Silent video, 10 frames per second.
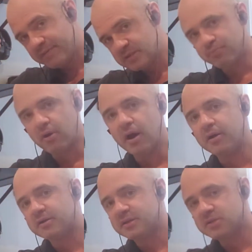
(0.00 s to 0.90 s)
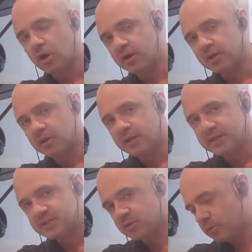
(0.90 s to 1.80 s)
this product, it's on a
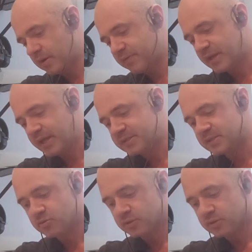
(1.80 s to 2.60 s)
list or whatever the case is,